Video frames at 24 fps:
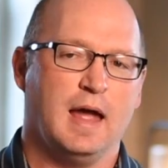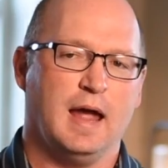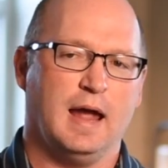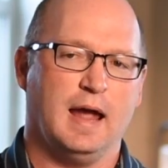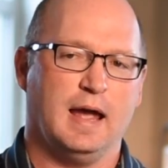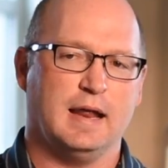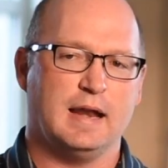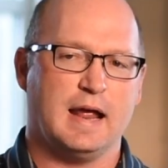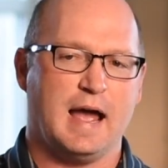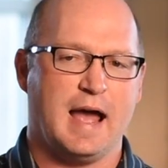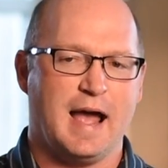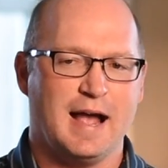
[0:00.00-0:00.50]

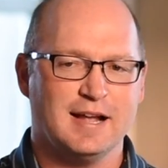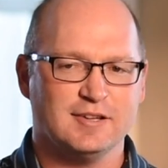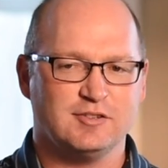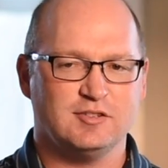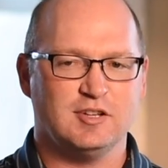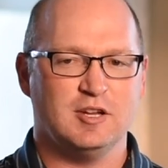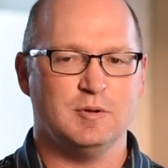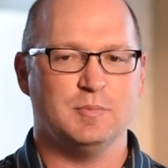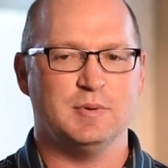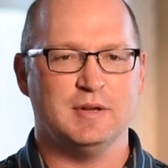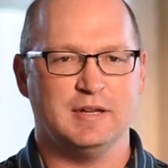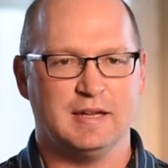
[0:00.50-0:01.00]
and
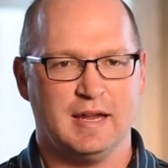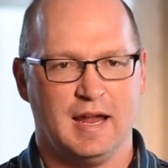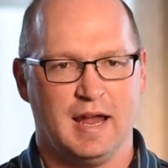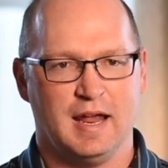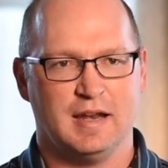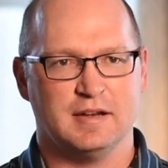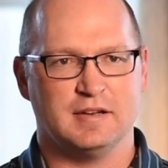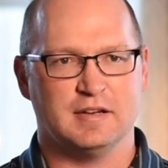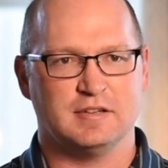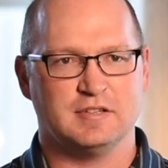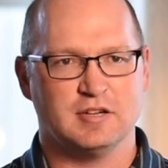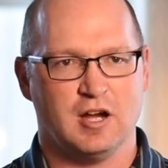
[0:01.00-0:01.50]
as he
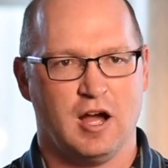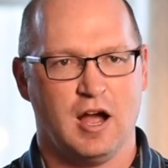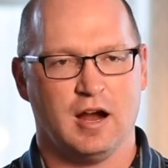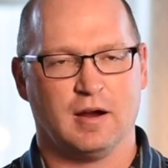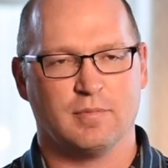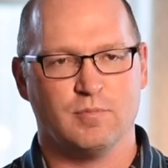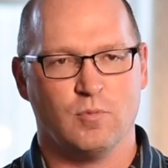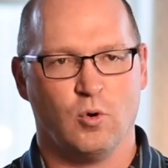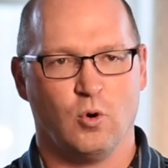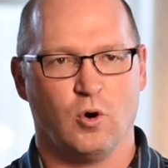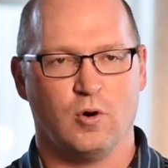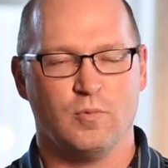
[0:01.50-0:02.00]
began to
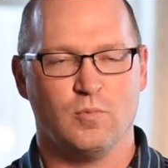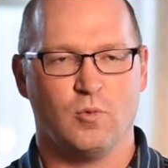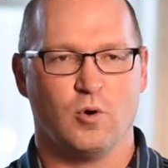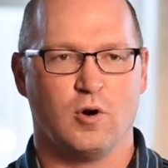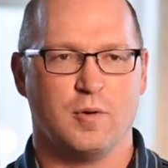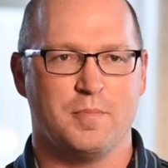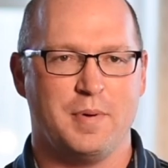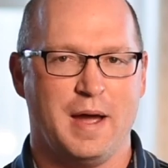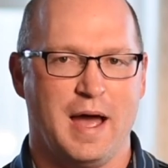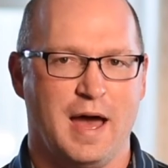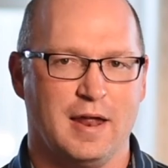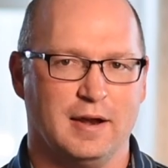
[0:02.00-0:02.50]
talk more and
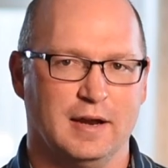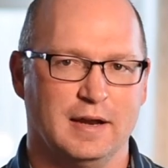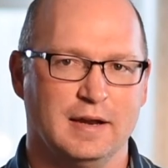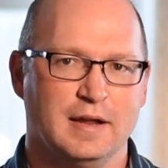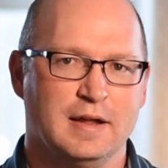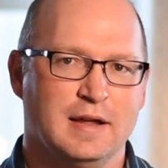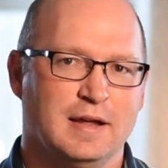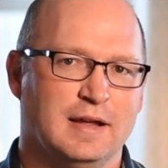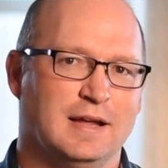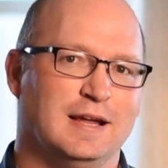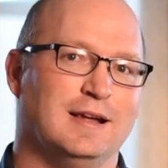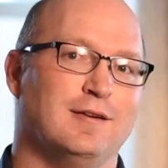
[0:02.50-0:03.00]
more about
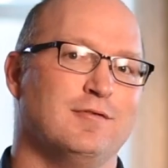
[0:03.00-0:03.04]
it,